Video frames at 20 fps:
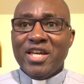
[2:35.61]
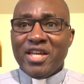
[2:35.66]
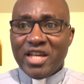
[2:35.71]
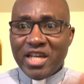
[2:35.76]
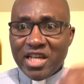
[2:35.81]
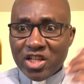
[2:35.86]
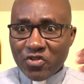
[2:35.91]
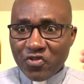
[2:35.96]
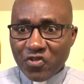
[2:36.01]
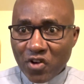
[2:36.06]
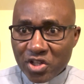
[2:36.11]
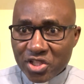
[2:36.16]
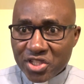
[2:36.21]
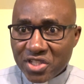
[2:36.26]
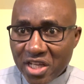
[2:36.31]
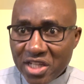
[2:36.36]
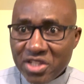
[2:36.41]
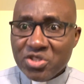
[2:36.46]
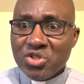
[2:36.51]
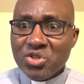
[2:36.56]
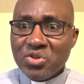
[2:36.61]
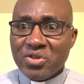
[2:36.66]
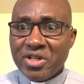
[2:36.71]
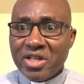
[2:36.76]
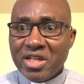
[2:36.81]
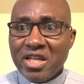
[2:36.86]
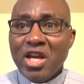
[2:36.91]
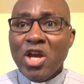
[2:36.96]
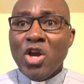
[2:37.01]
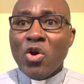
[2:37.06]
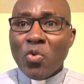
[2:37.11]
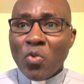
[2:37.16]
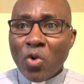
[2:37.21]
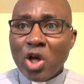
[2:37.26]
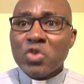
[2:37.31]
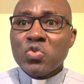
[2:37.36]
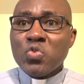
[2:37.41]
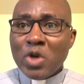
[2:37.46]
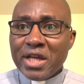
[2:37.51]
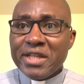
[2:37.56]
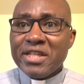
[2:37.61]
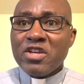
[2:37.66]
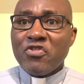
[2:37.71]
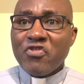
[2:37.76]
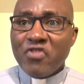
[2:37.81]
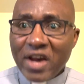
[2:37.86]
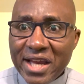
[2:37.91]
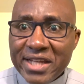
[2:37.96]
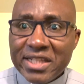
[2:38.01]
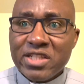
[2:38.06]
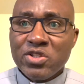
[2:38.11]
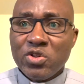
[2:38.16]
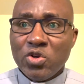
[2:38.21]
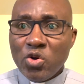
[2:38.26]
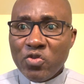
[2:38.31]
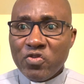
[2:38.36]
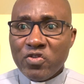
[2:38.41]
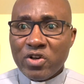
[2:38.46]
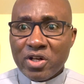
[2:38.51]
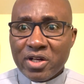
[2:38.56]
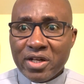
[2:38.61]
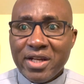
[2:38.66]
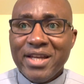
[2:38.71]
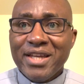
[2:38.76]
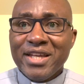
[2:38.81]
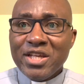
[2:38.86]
In the first century, what were they fighting over?